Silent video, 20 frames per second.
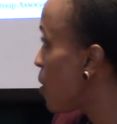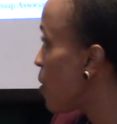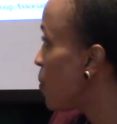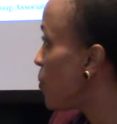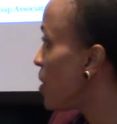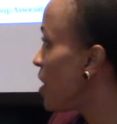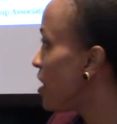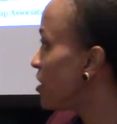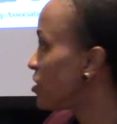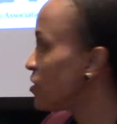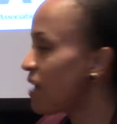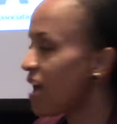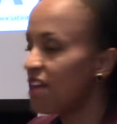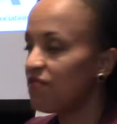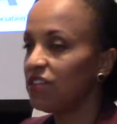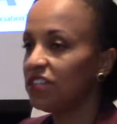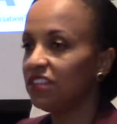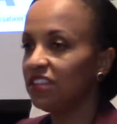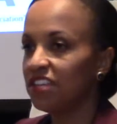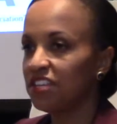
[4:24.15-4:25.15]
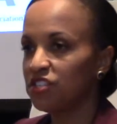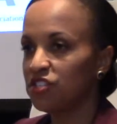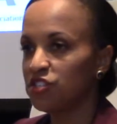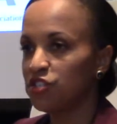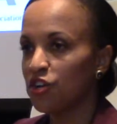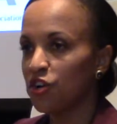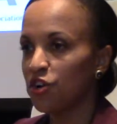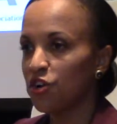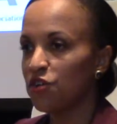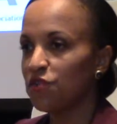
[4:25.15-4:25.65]
We also have a
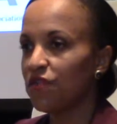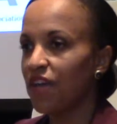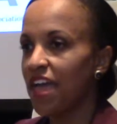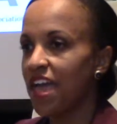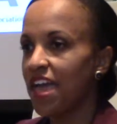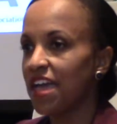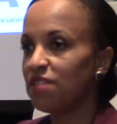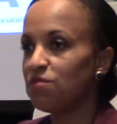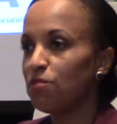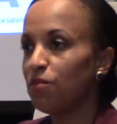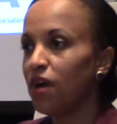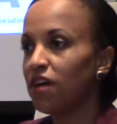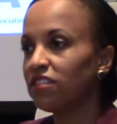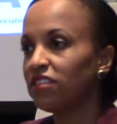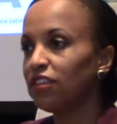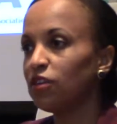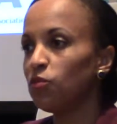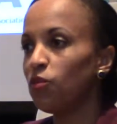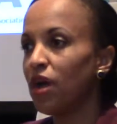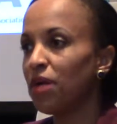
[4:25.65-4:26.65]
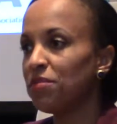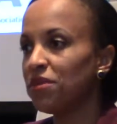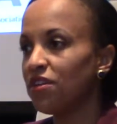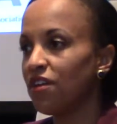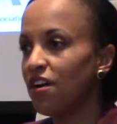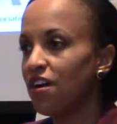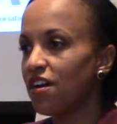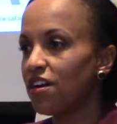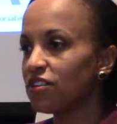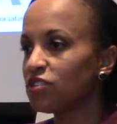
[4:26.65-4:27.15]
listserv and monthly
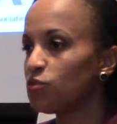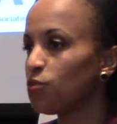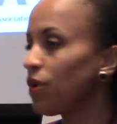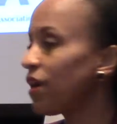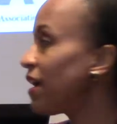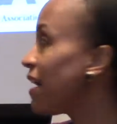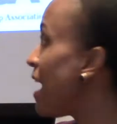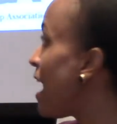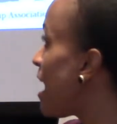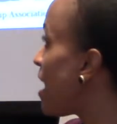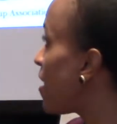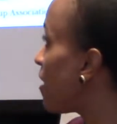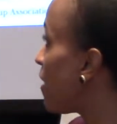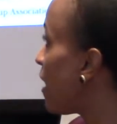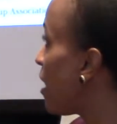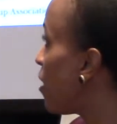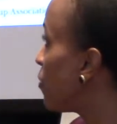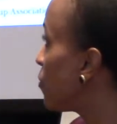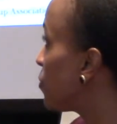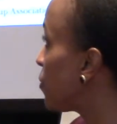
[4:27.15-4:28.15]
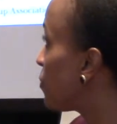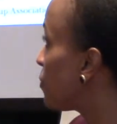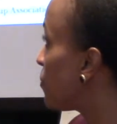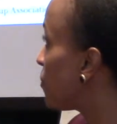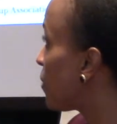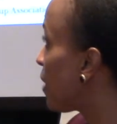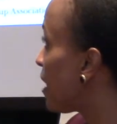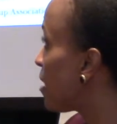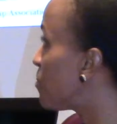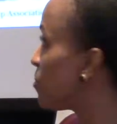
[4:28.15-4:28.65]
webinars where our
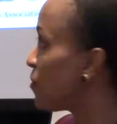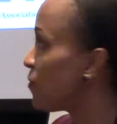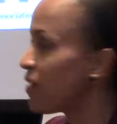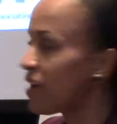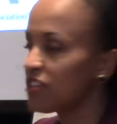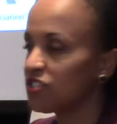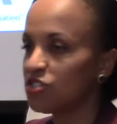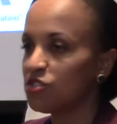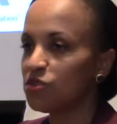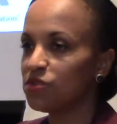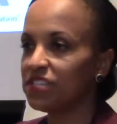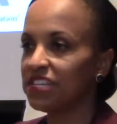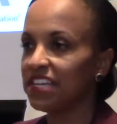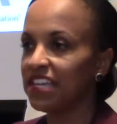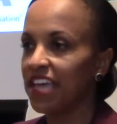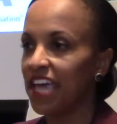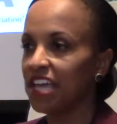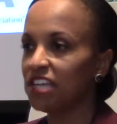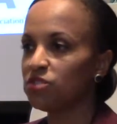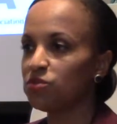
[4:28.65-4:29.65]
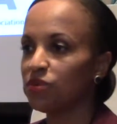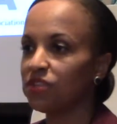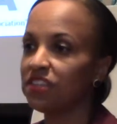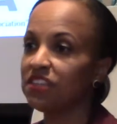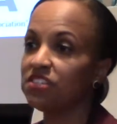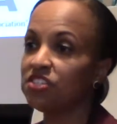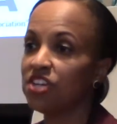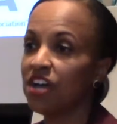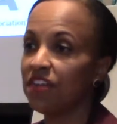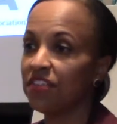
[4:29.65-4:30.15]
healthcare professionals engage with
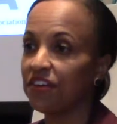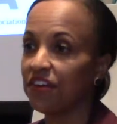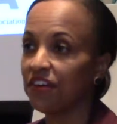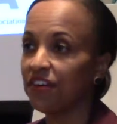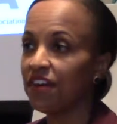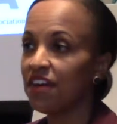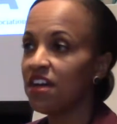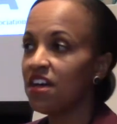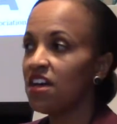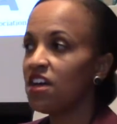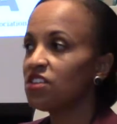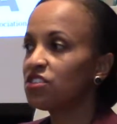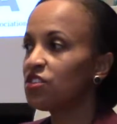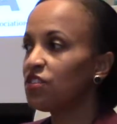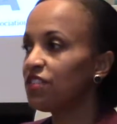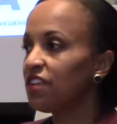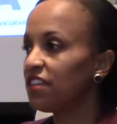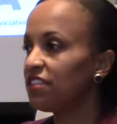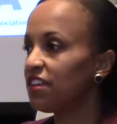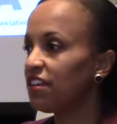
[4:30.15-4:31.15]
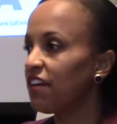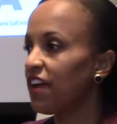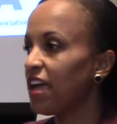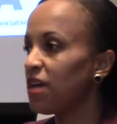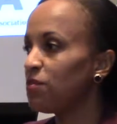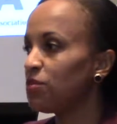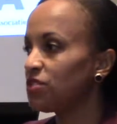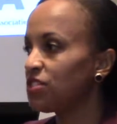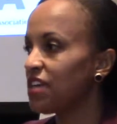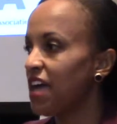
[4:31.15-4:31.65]
each other so that they're
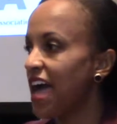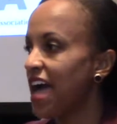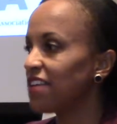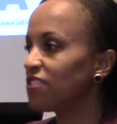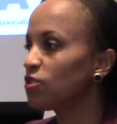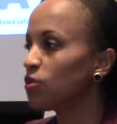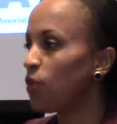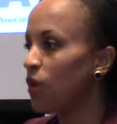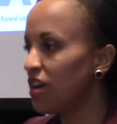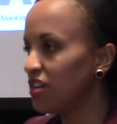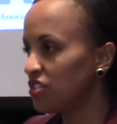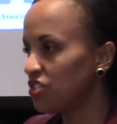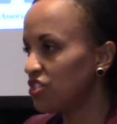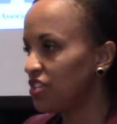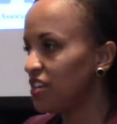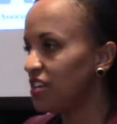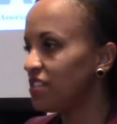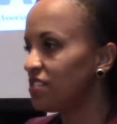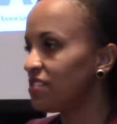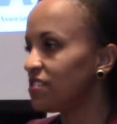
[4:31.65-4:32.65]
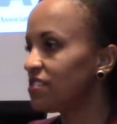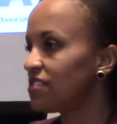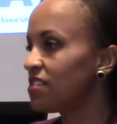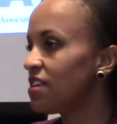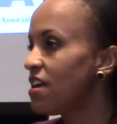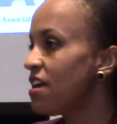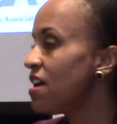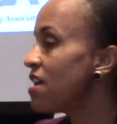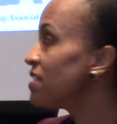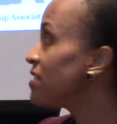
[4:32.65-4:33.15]
able to ask questions,
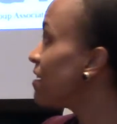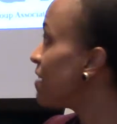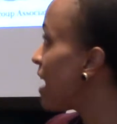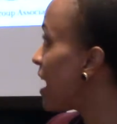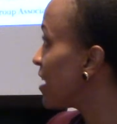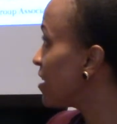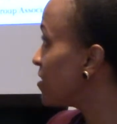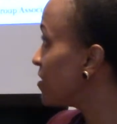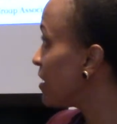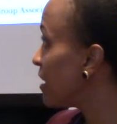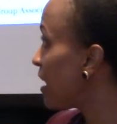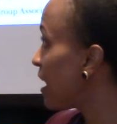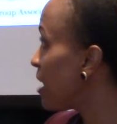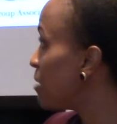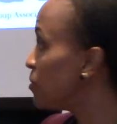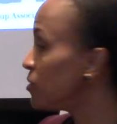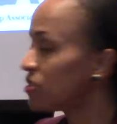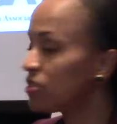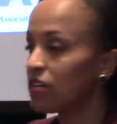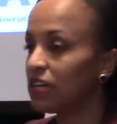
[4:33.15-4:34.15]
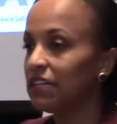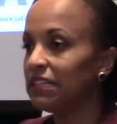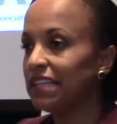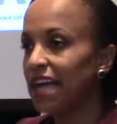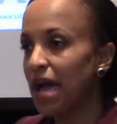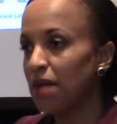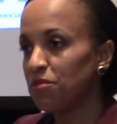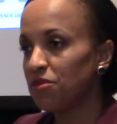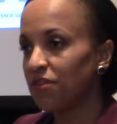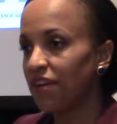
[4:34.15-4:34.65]
they're able to
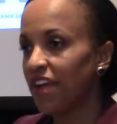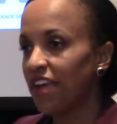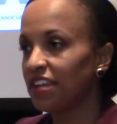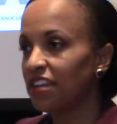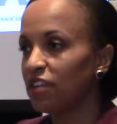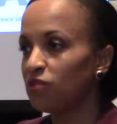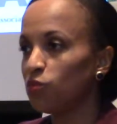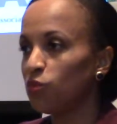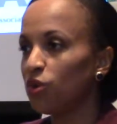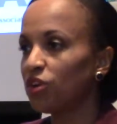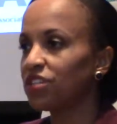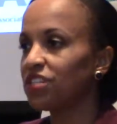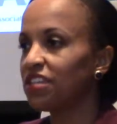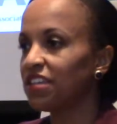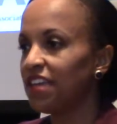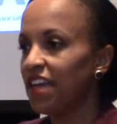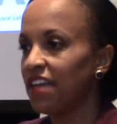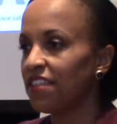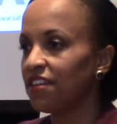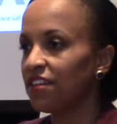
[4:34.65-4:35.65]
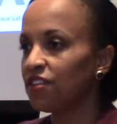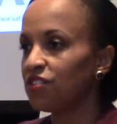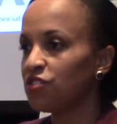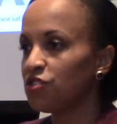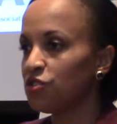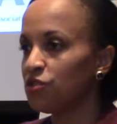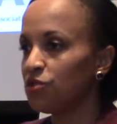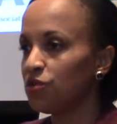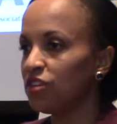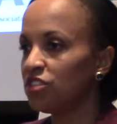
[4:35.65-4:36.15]
collaborate and work together
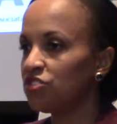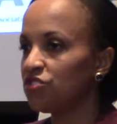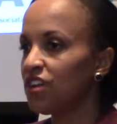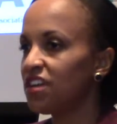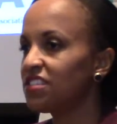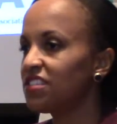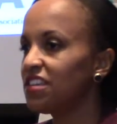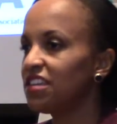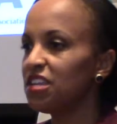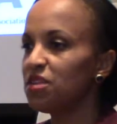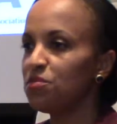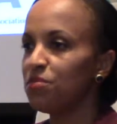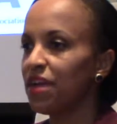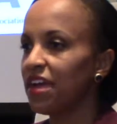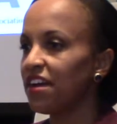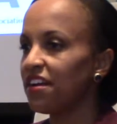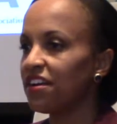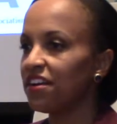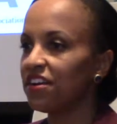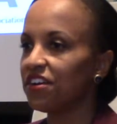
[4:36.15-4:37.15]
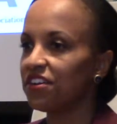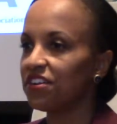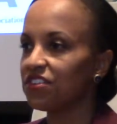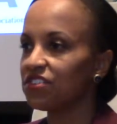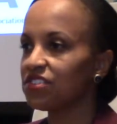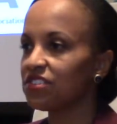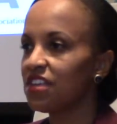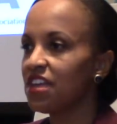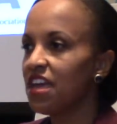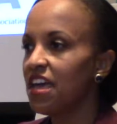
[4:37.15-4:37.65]
to address any
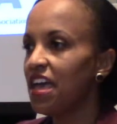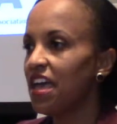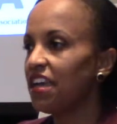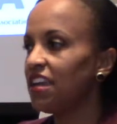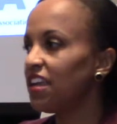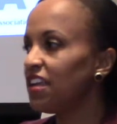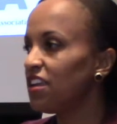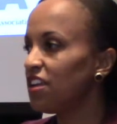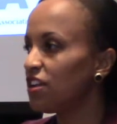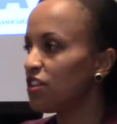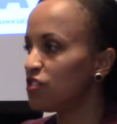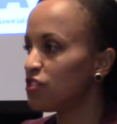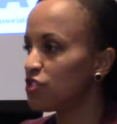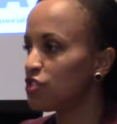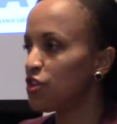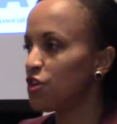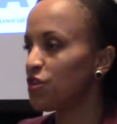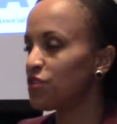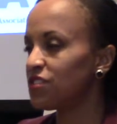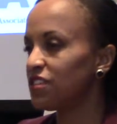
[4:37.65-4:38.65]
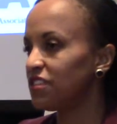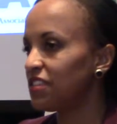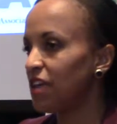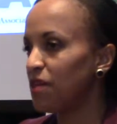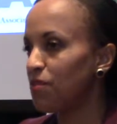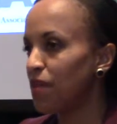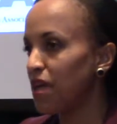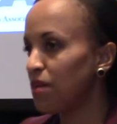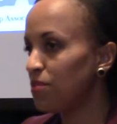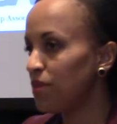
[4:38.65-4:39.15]
barriers and any concerns that
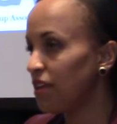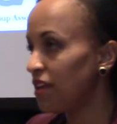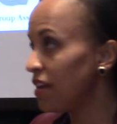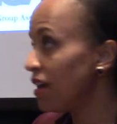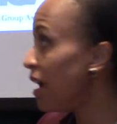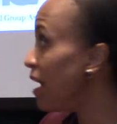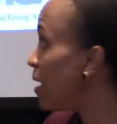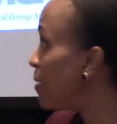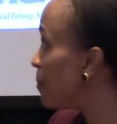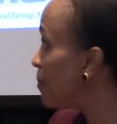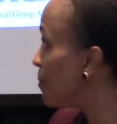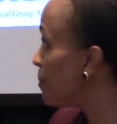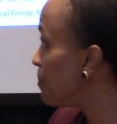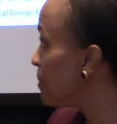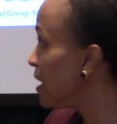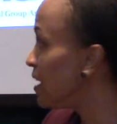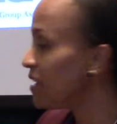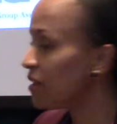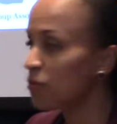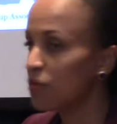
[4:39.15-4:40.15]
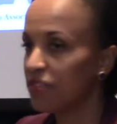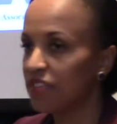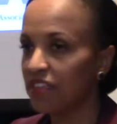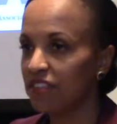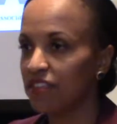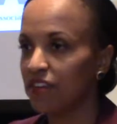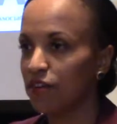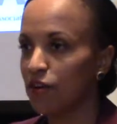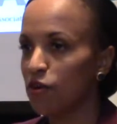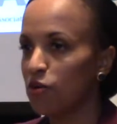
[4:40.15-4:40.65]
they may be meeting
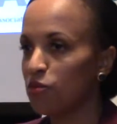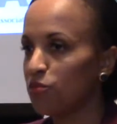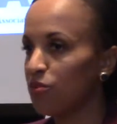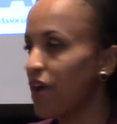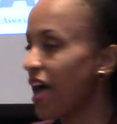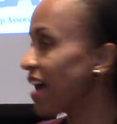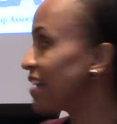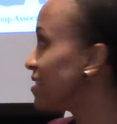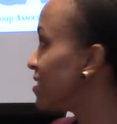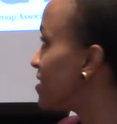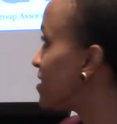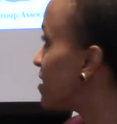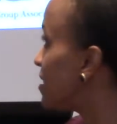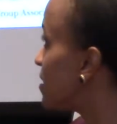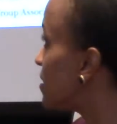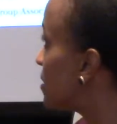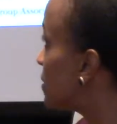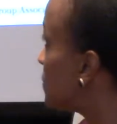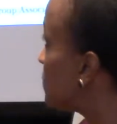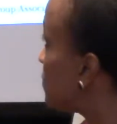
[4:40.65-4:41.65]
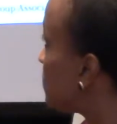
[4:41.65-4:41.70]
within their own practices.